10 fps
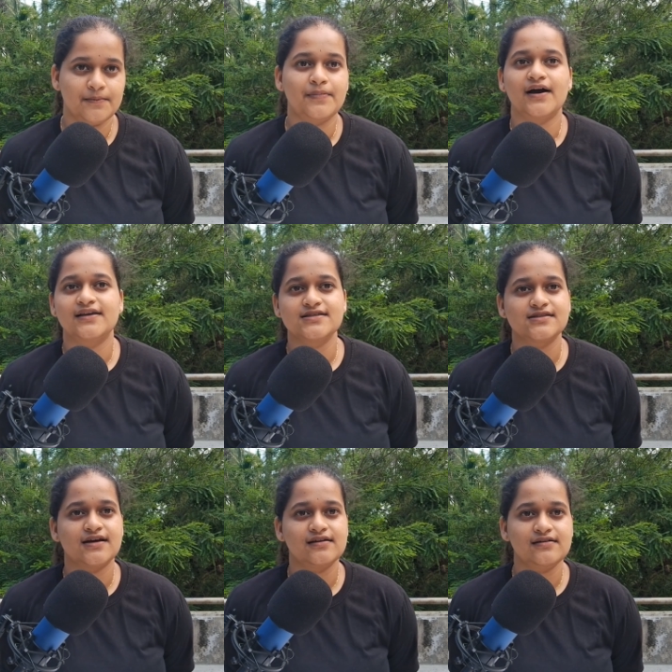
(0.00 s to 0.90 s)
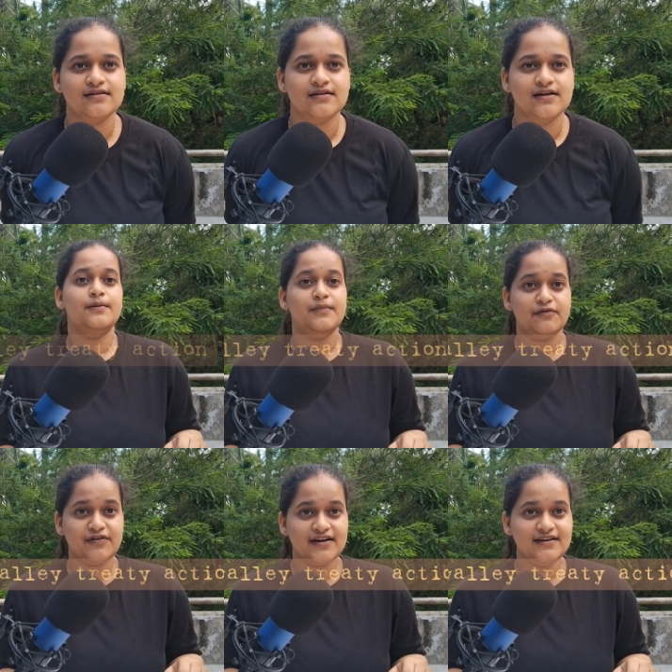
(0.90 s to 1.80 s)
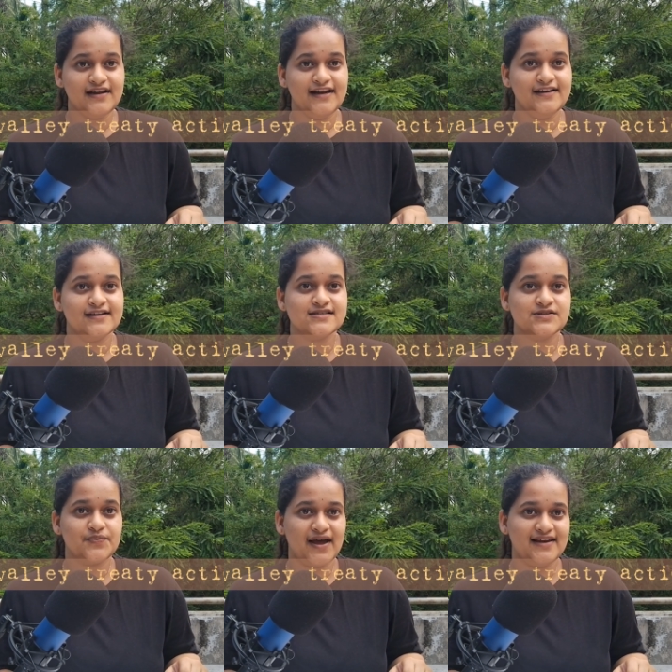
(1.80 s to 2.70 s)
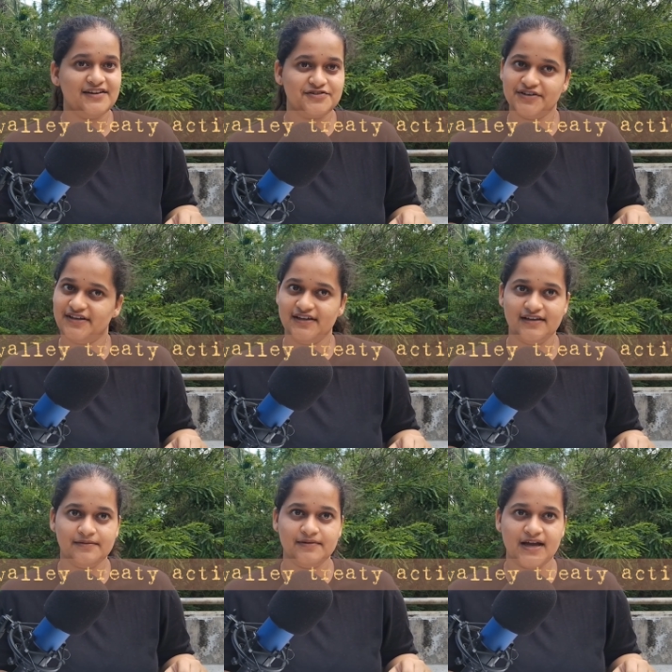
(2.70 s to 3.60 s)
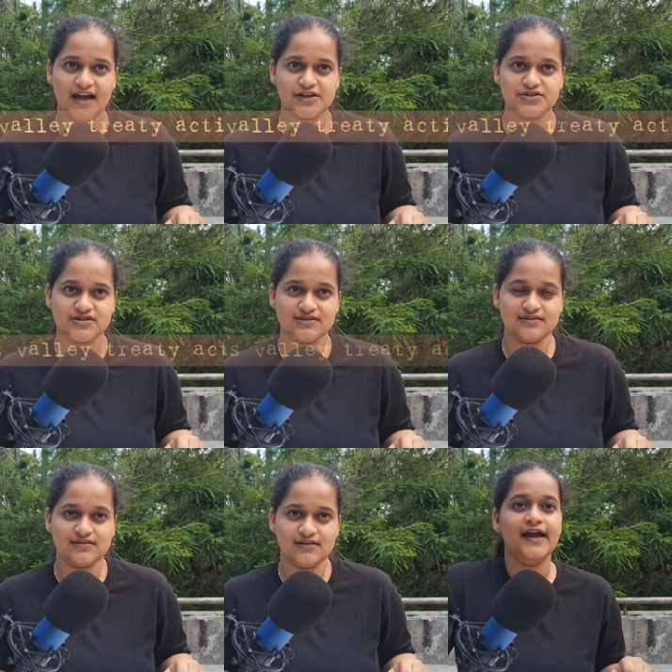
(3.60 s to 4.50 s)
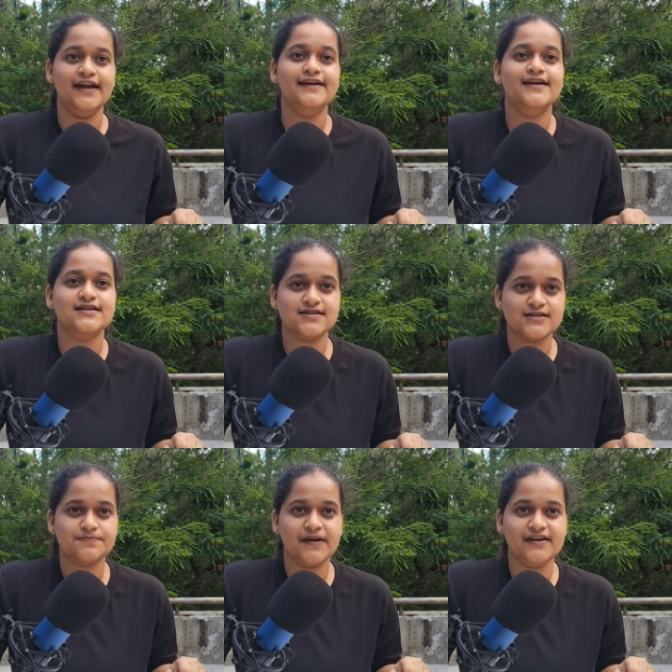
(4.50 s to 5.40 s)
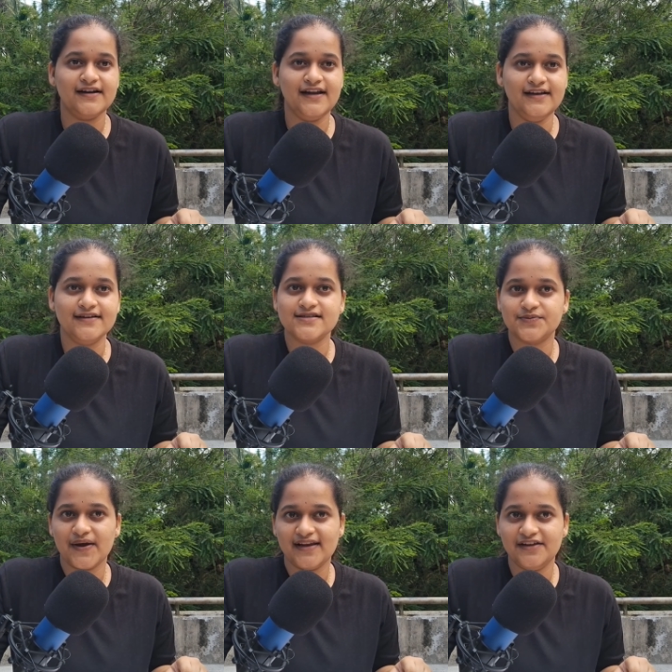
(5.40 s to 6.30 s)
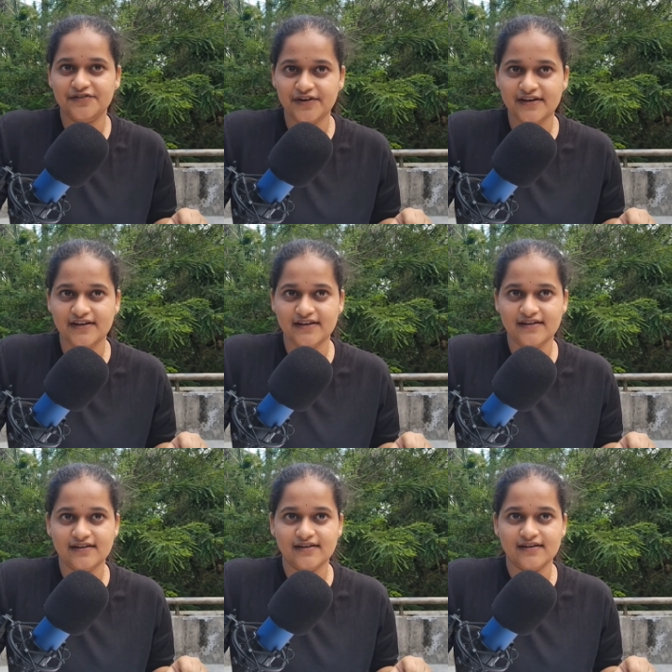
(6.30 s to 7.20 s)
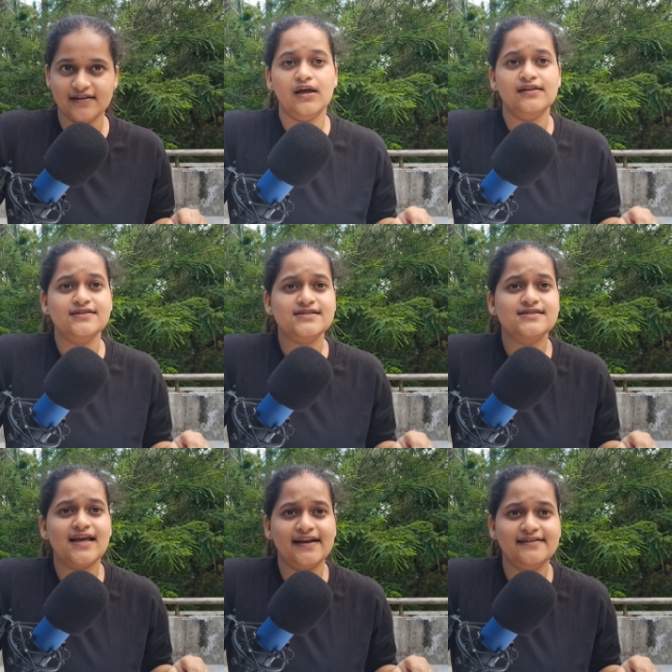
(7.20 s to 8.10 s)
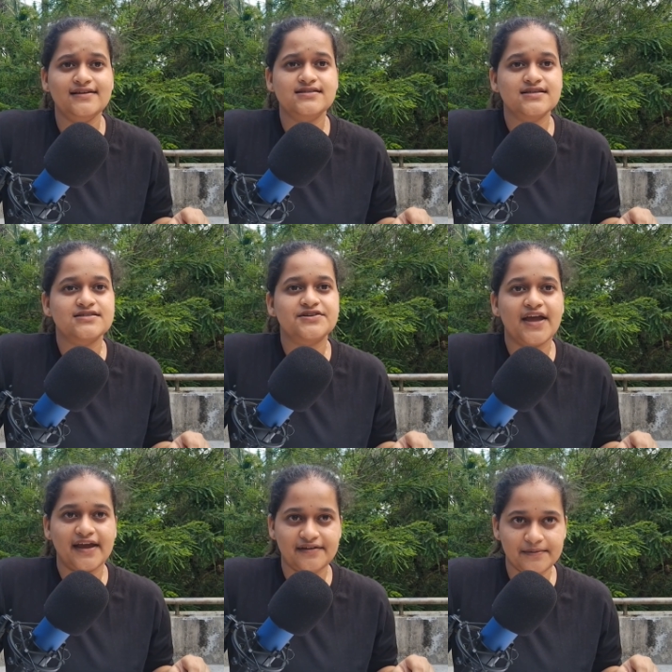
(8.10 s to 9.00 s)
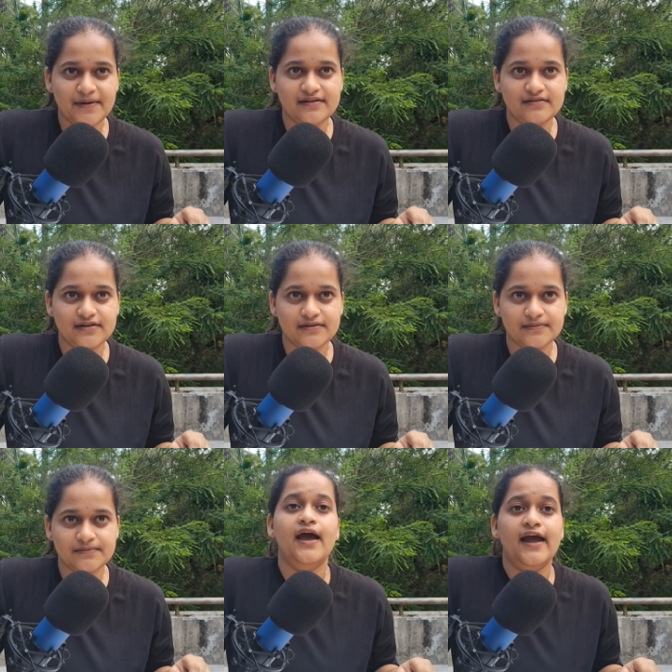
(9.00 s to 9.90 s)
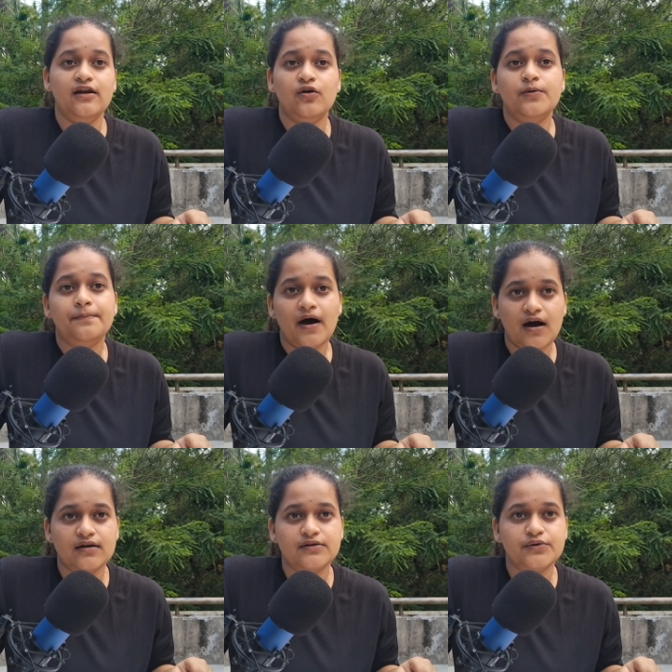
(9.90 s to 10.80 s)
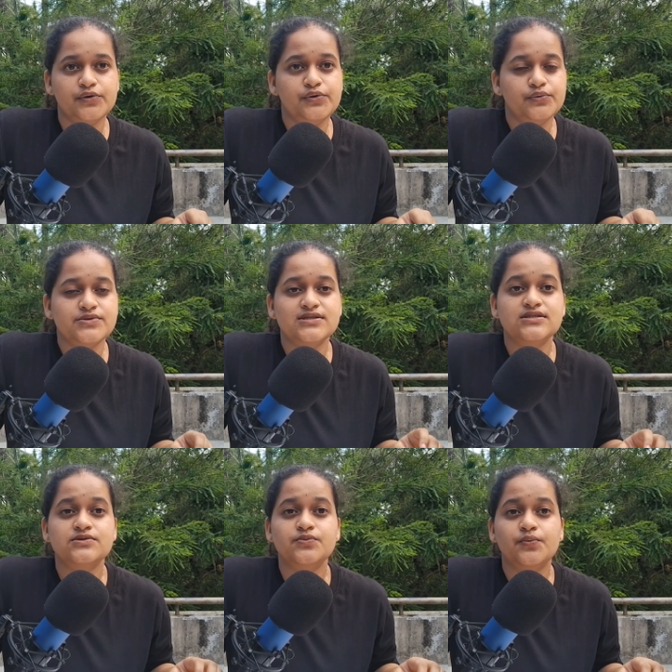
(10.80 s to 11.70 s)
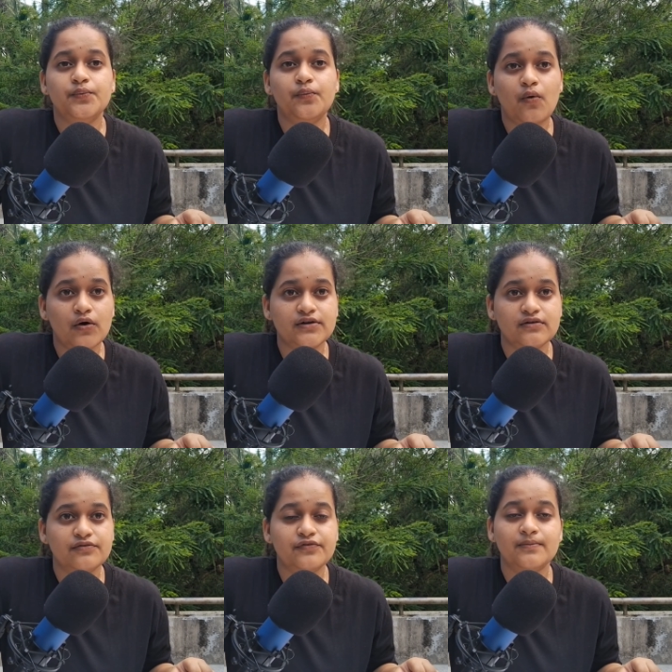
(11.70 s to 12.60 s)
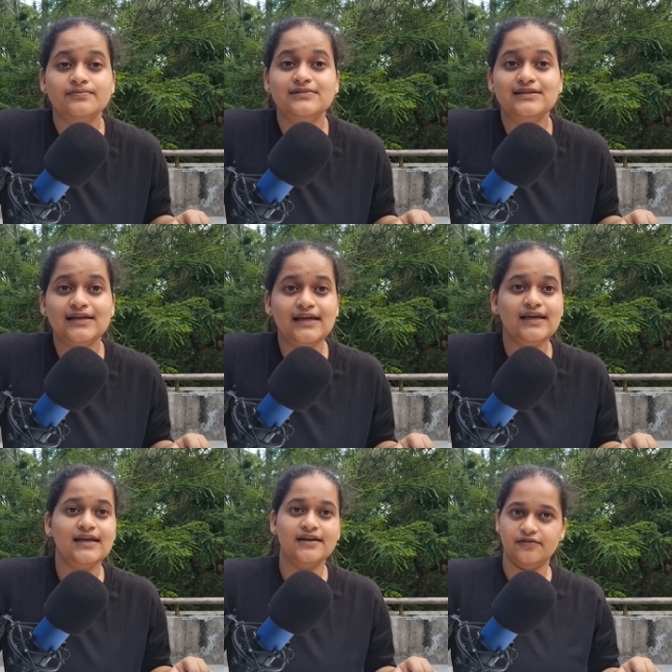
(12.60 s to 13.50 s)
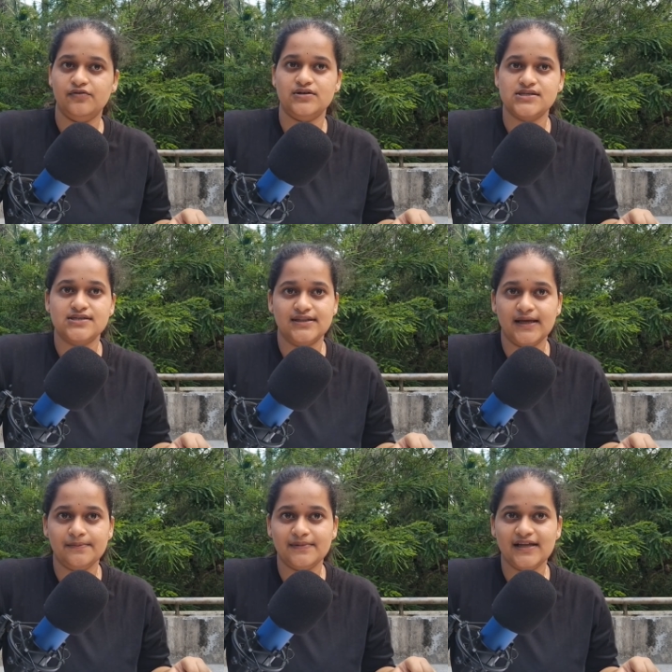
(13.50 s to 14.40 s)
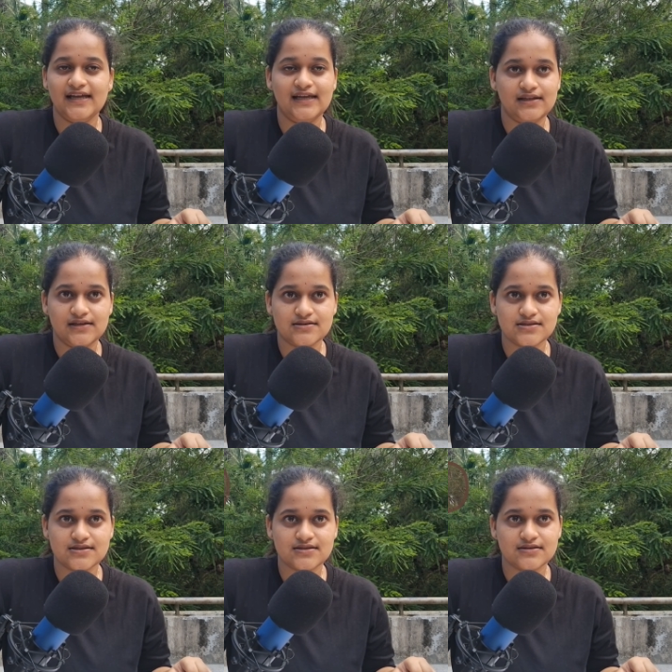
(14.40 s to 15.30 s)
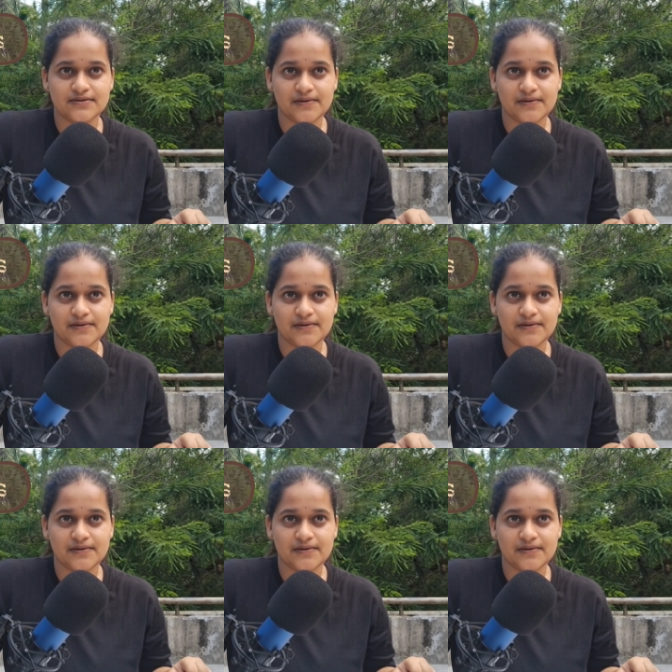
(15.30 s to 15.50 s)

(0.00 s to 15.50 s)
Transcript: Pakistan? Number 1, Indus Valley Treaty action. India suspended Indus Valley Treaty. This 1960 agreement allowed Pak to use water from 3 rivers, namely Indus,